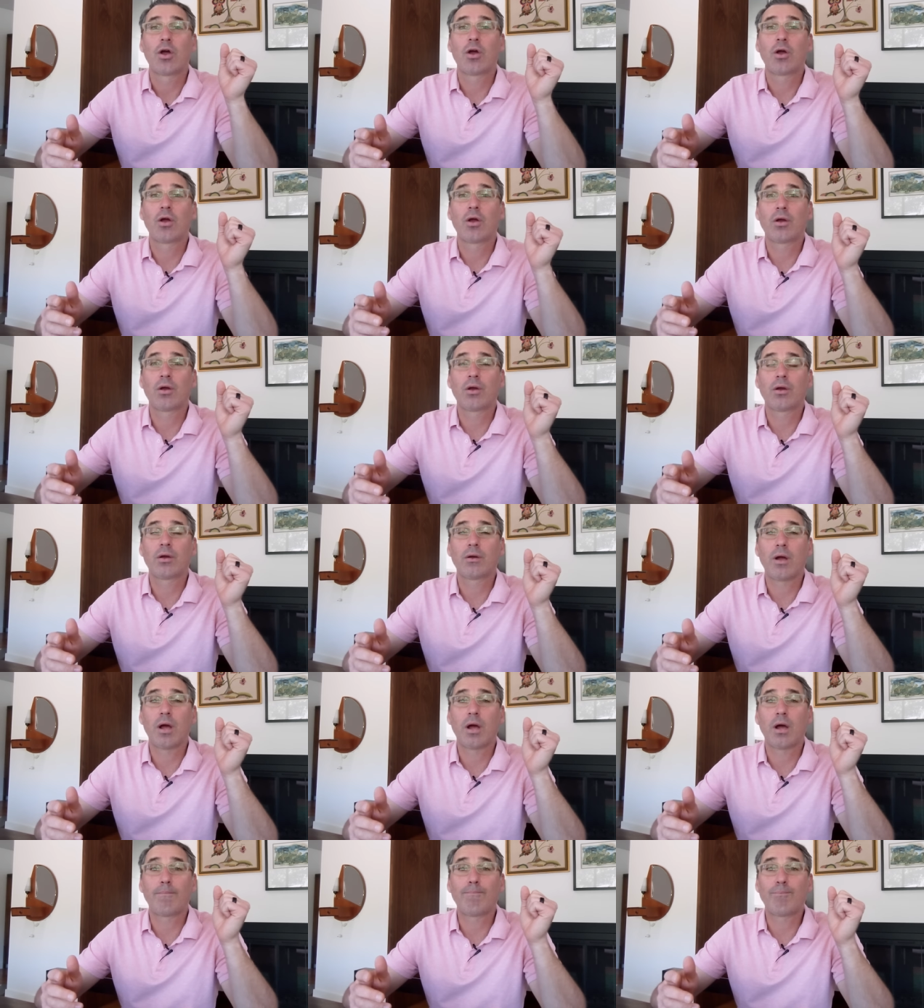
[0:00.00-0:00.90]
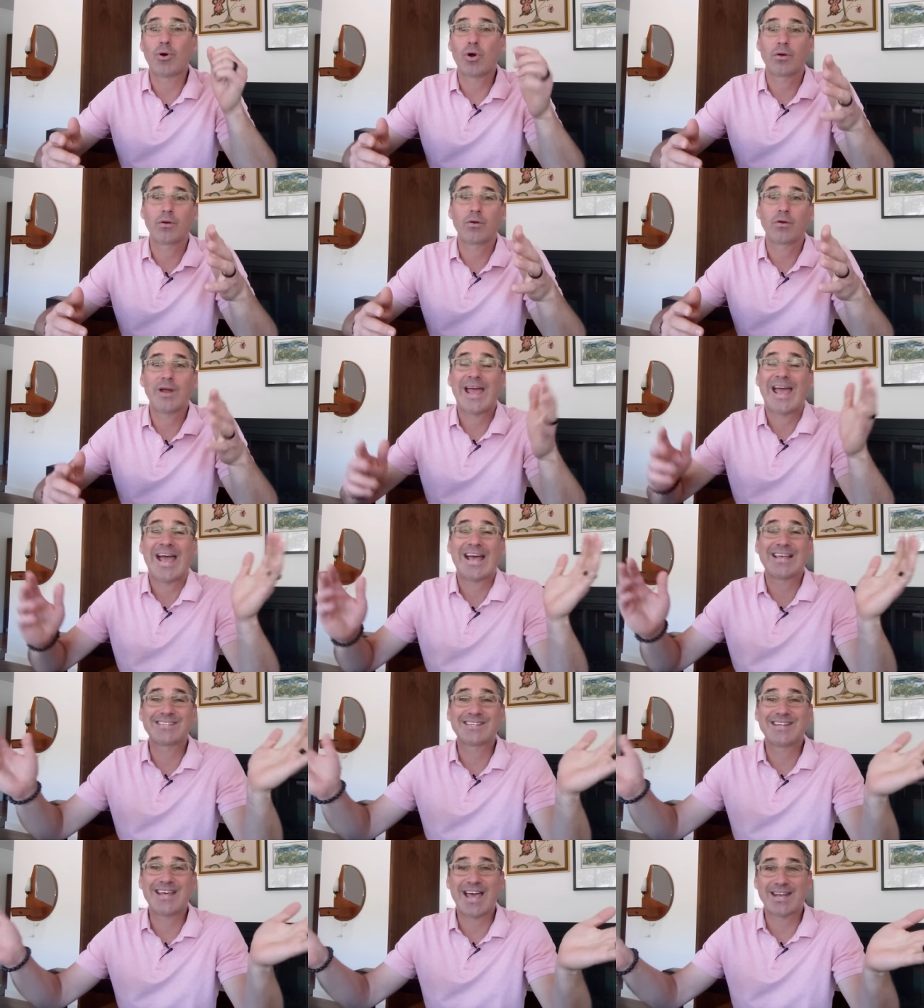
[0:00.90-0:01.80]
Her partner
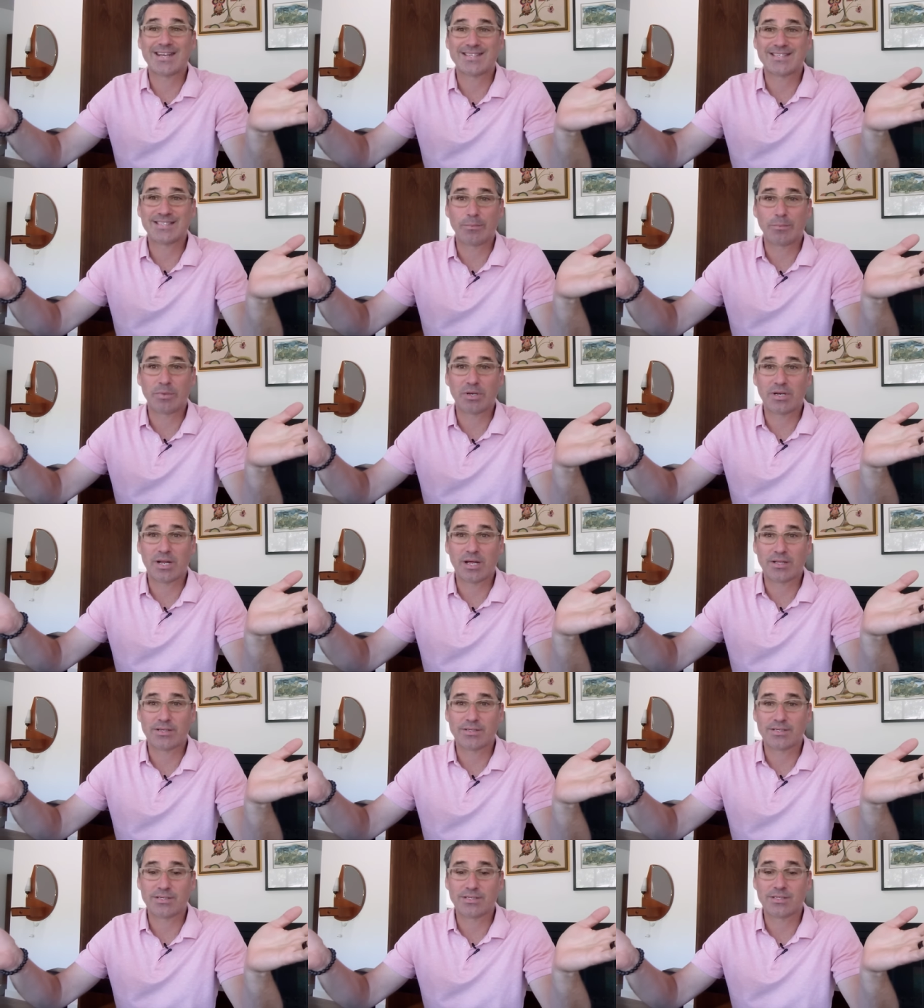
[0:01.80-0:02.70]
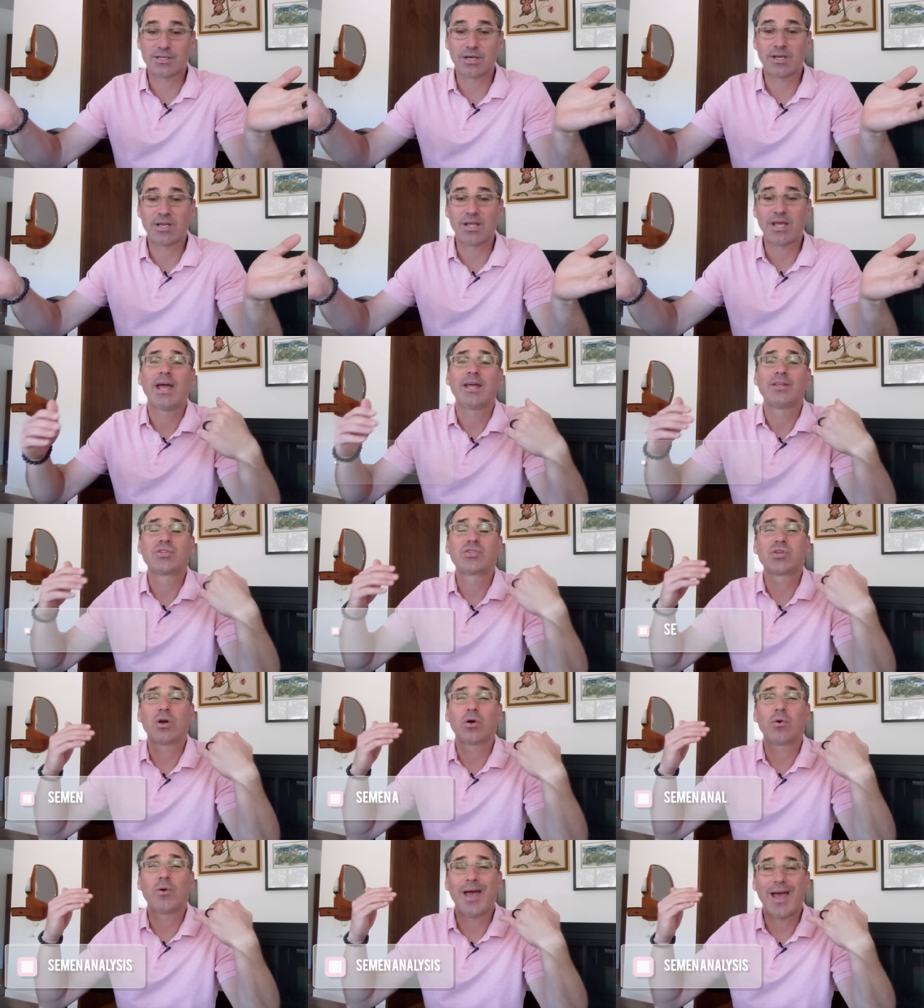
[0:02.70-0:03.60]
hasn't had a semen analysis done. And
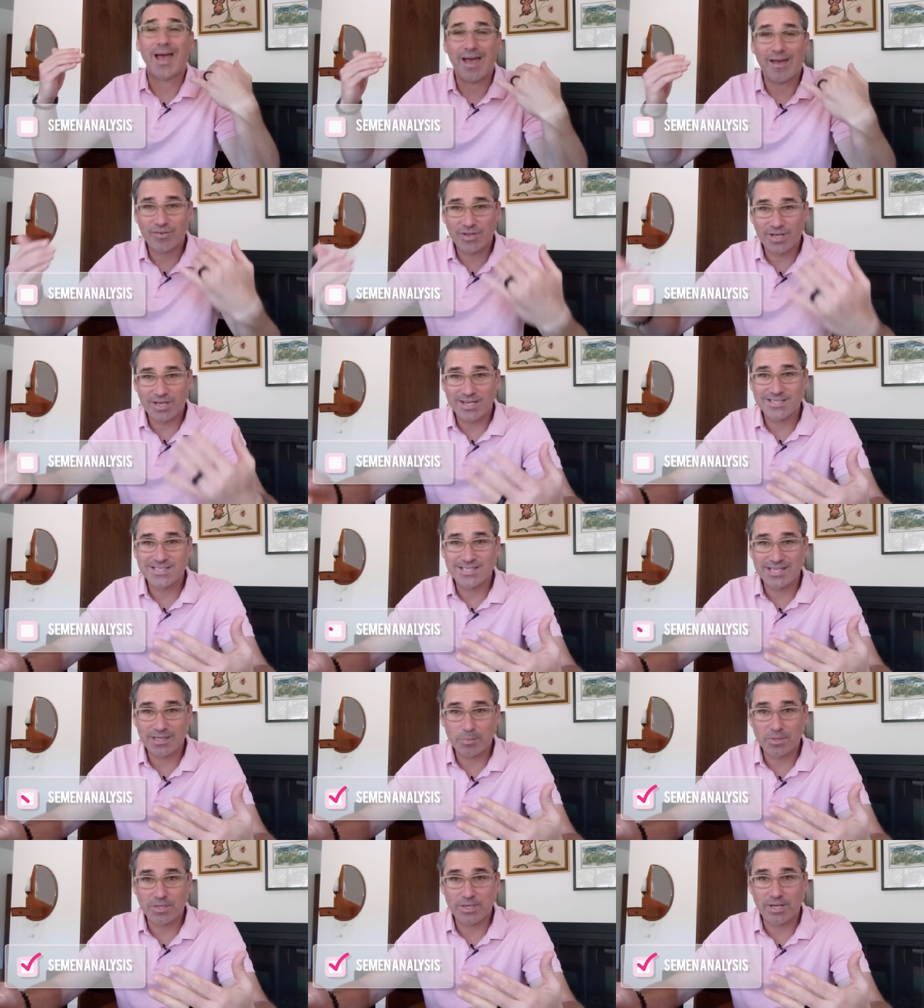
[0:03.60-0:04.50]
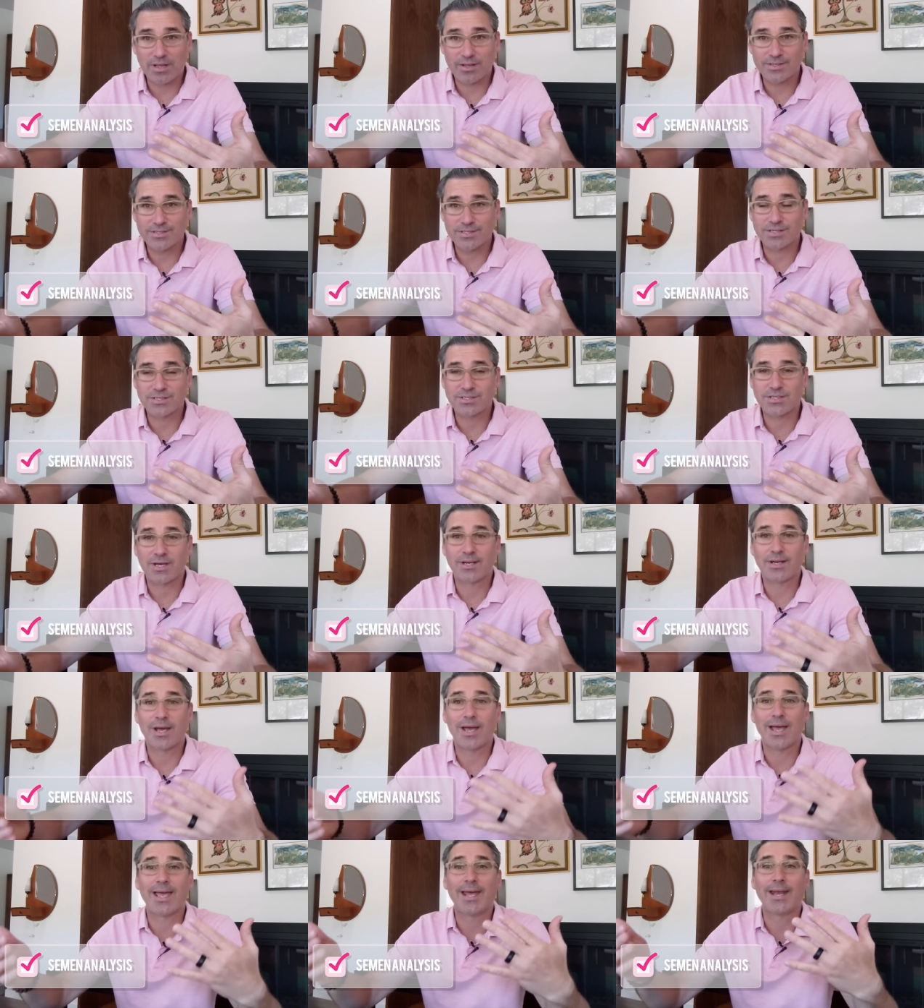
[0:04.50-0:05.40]
so having a semen analysis
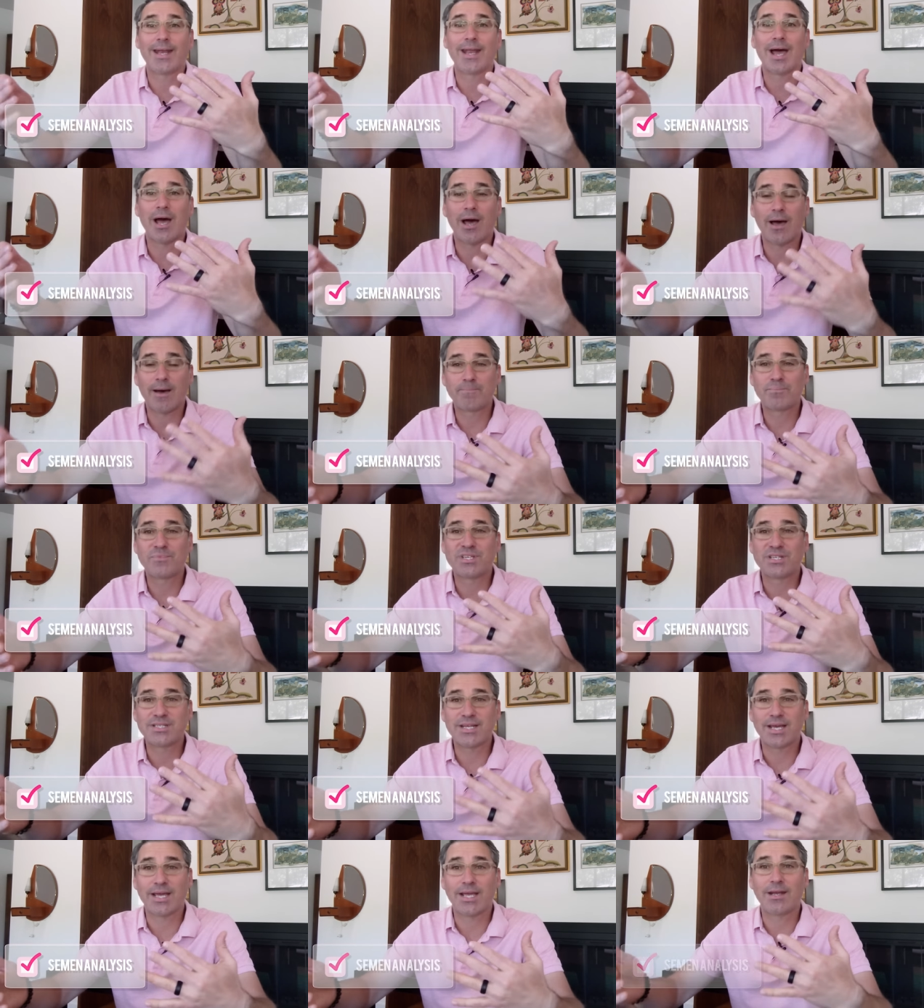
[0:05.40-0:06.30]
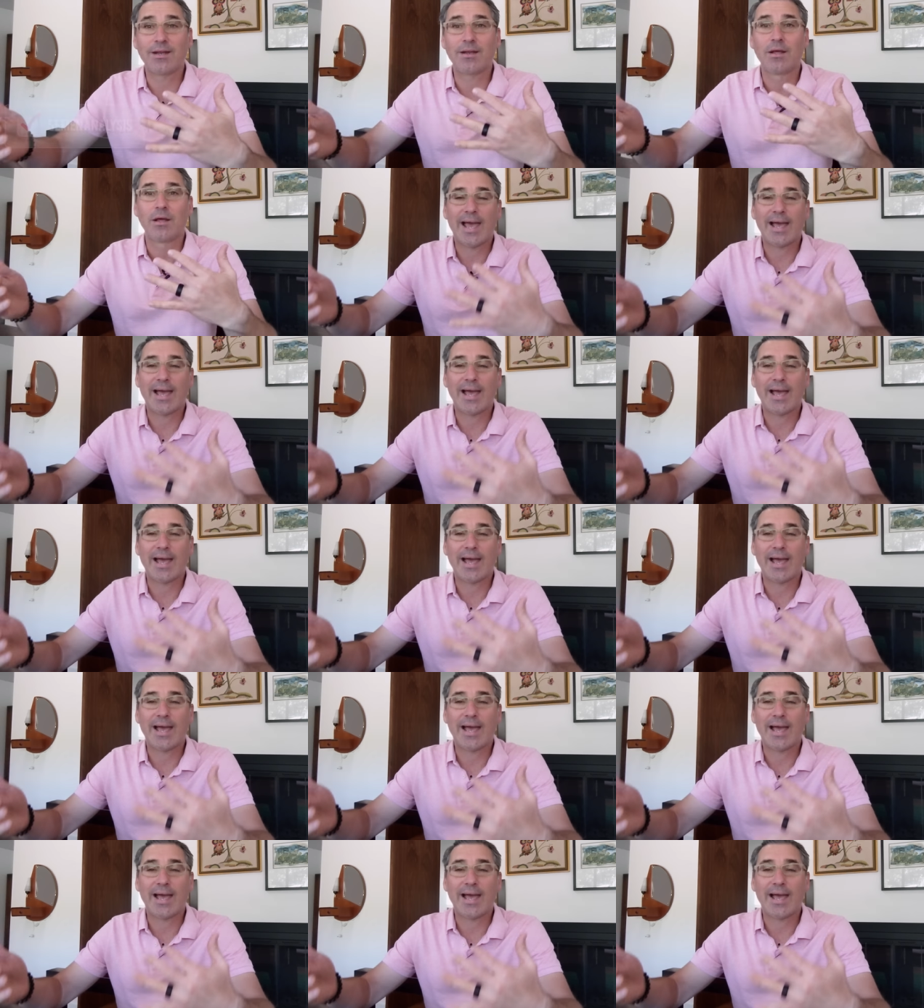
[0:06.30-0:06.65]
done, an up-to-date,